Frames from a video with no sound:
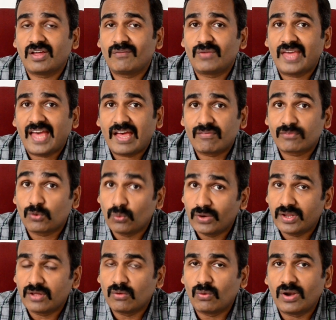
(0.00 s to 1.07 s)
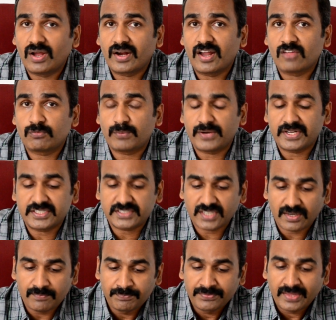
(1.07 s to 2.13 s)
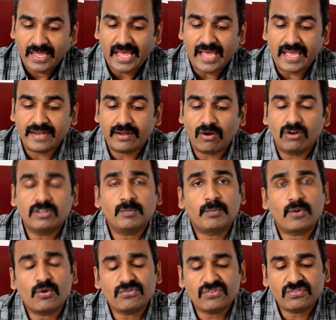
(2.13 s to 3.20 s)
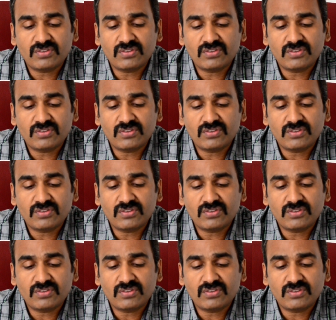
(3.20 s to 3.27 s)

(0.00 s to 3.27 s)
We have Corning Gorilla Glass protection, and on the processor